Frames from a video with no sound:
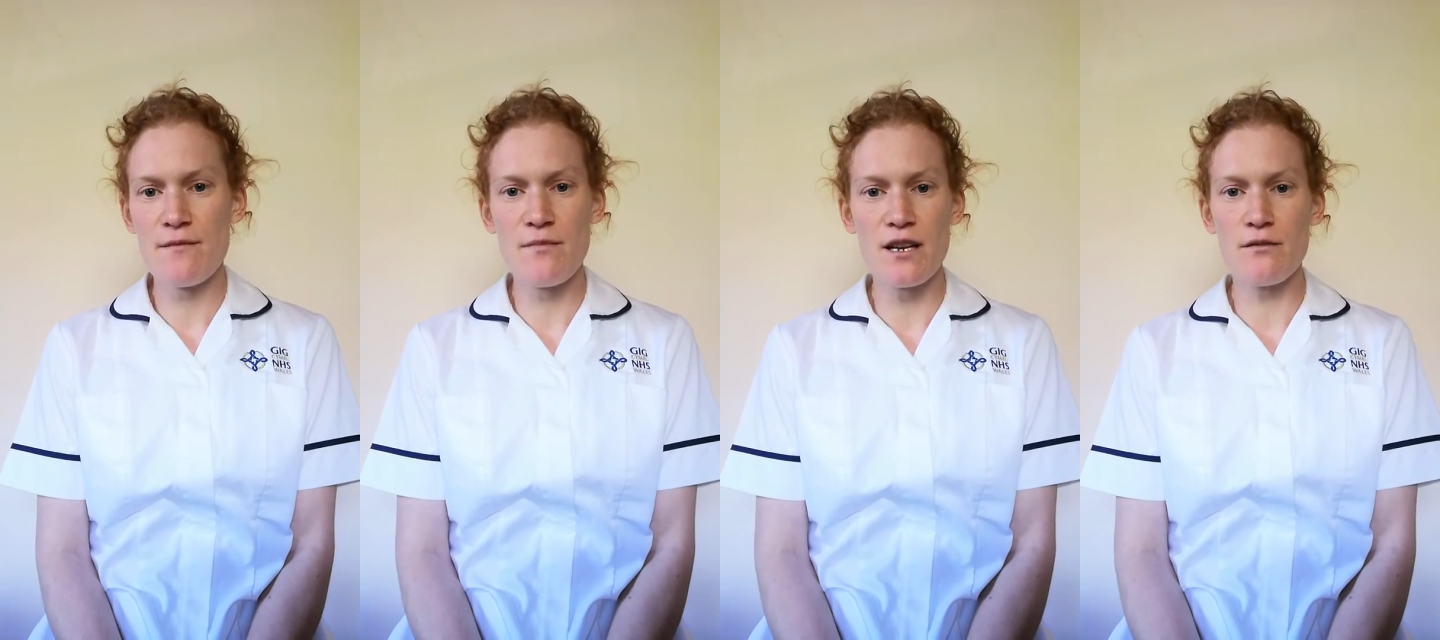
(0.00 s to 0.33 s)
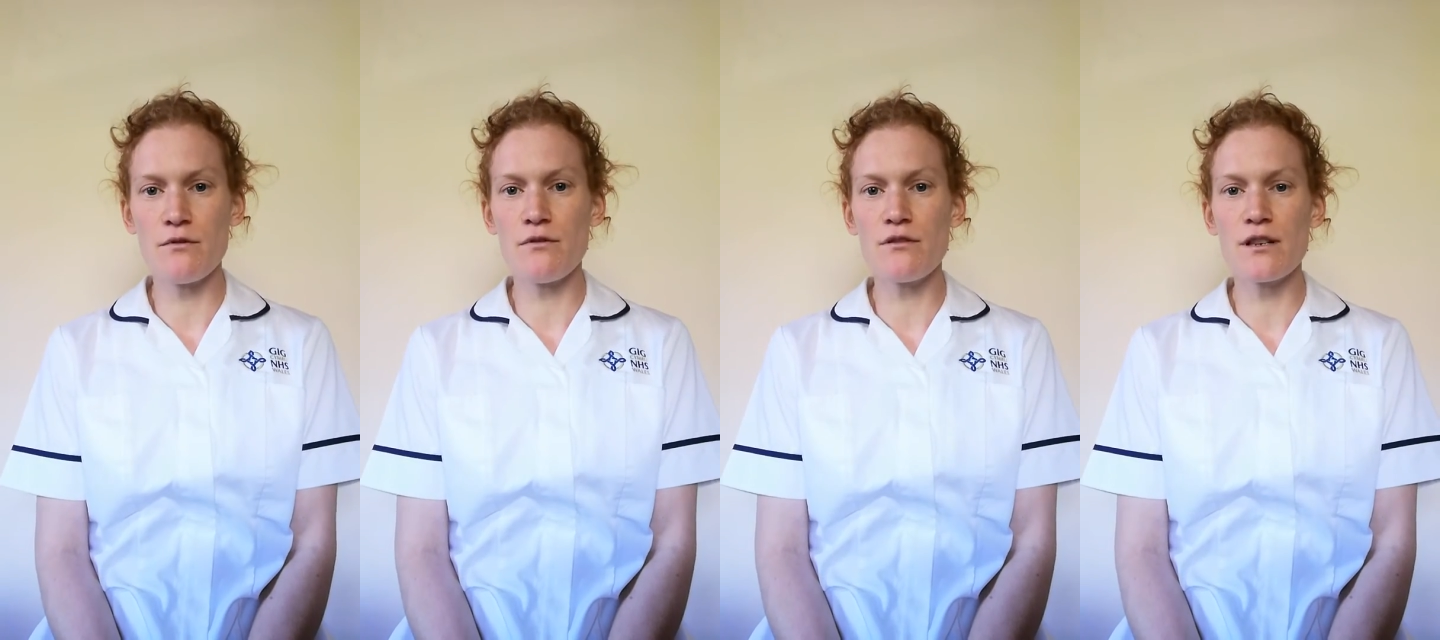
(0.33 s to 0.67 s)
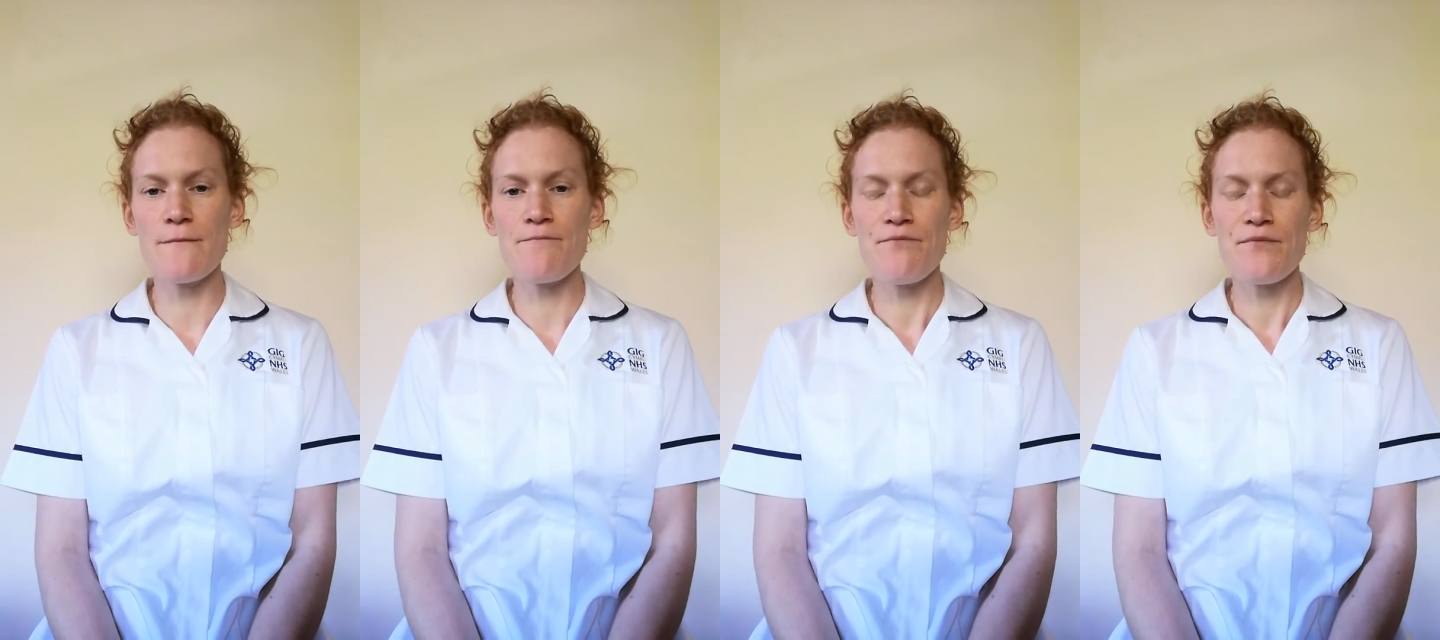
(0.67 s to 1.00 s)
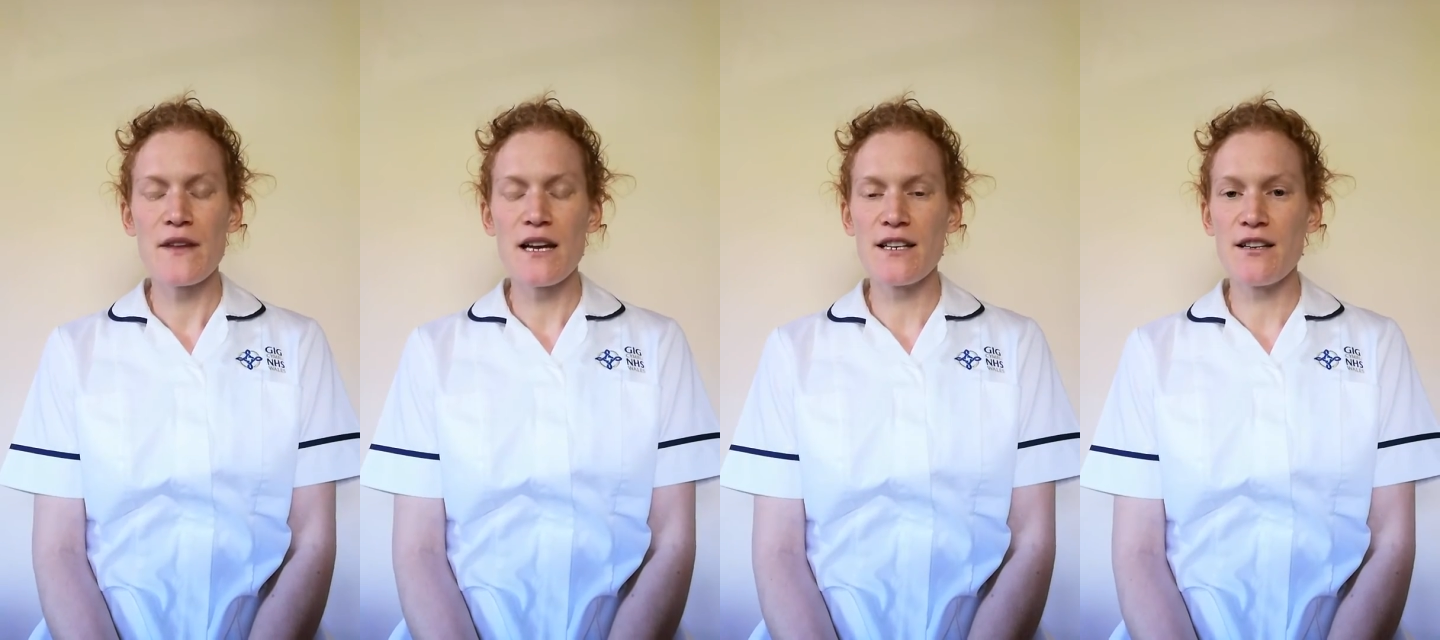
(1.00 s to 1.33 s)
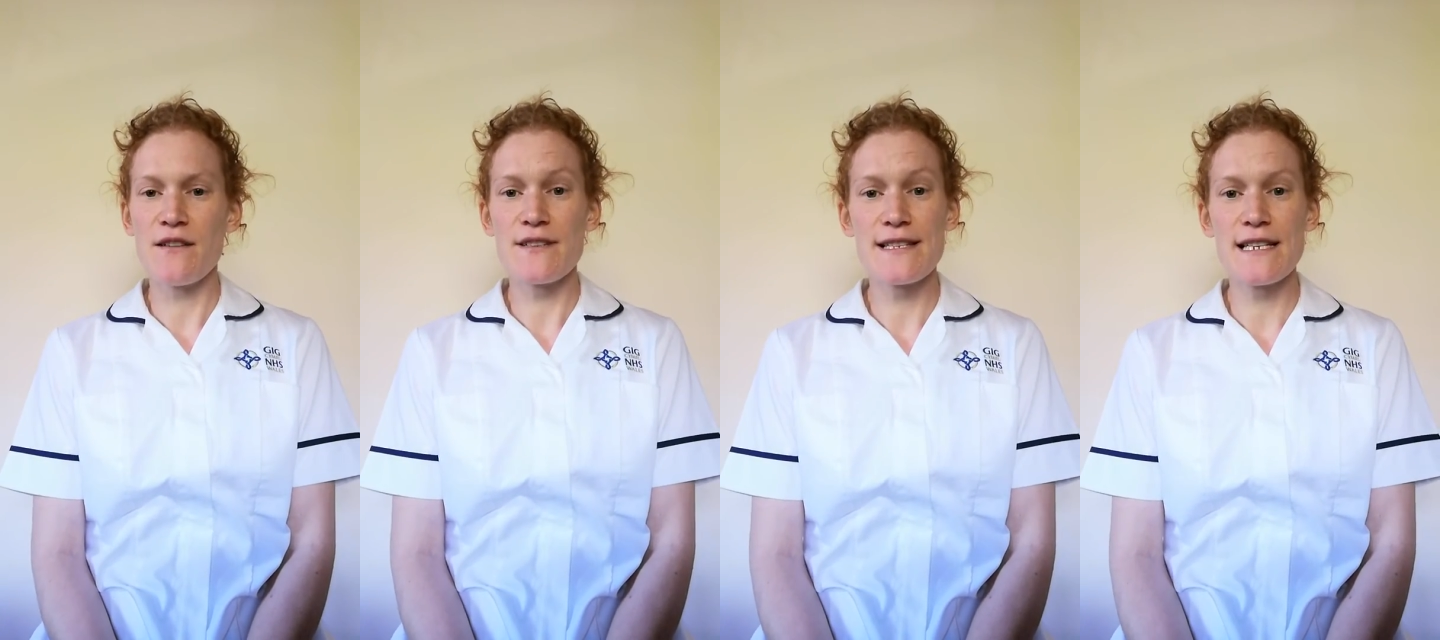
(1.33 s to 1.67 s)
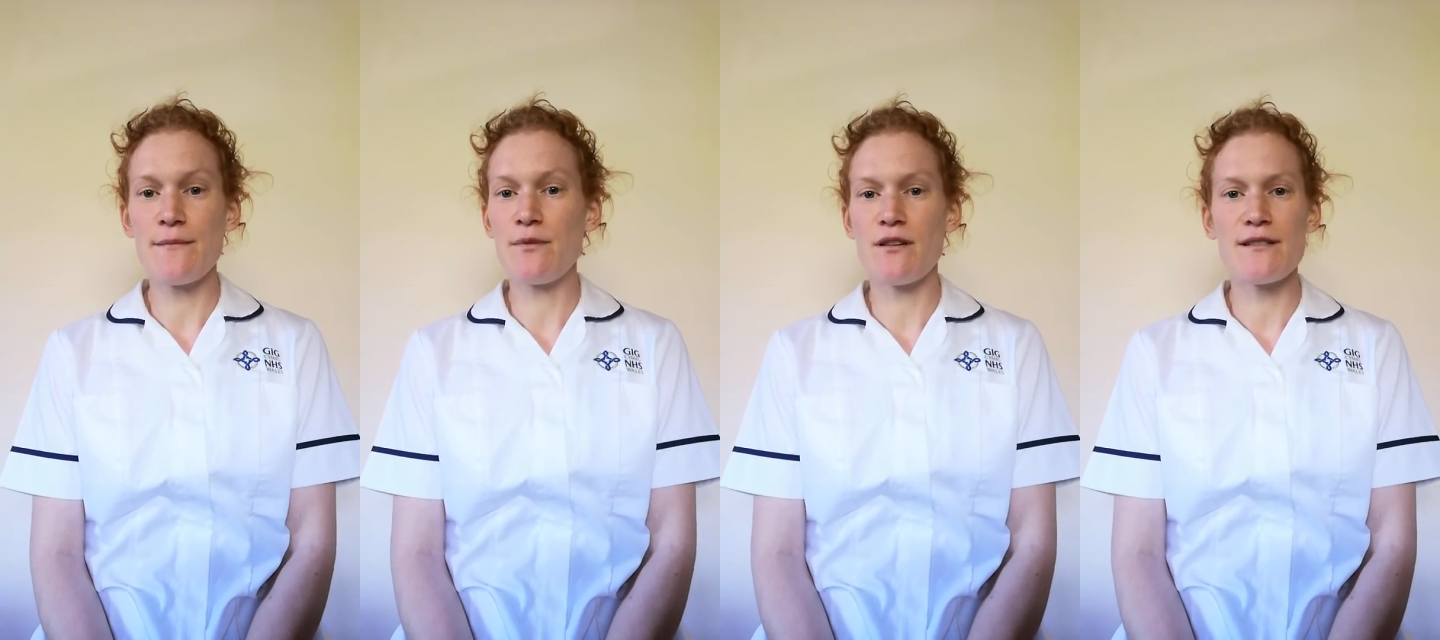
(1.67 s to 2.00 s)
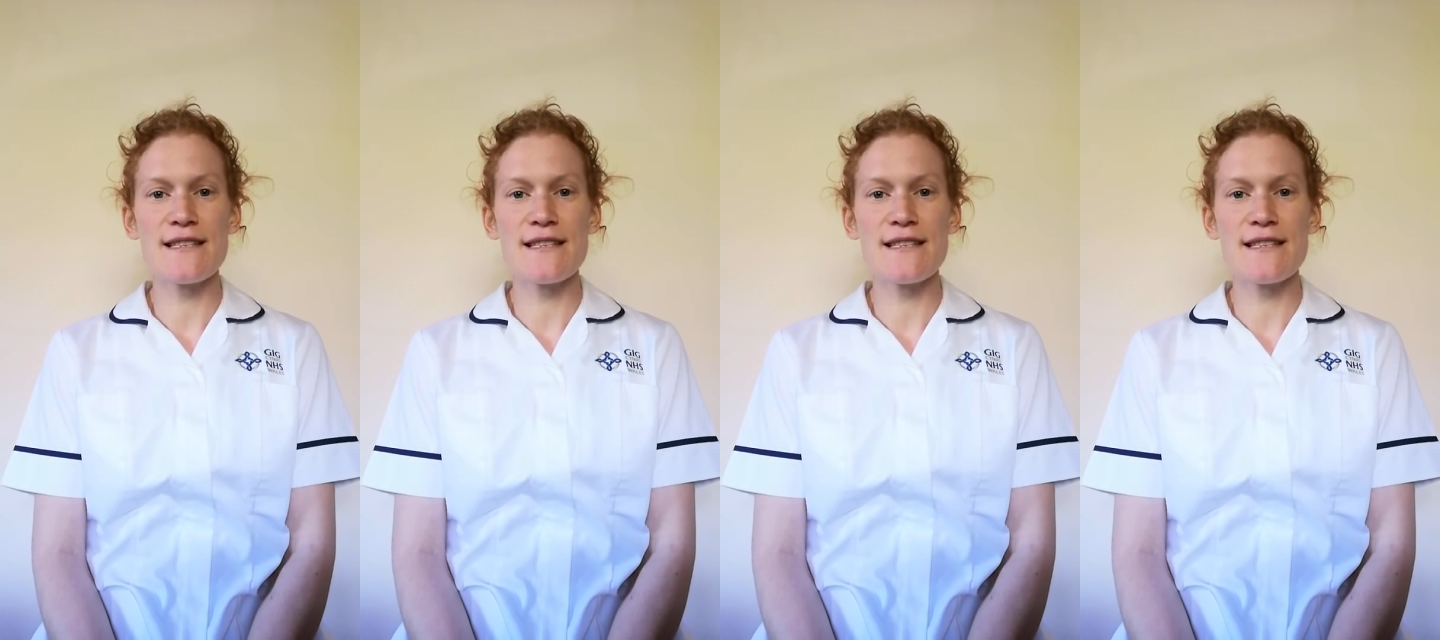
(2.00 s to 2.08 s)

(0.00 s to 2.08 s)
minute walk and you have to sleep lots.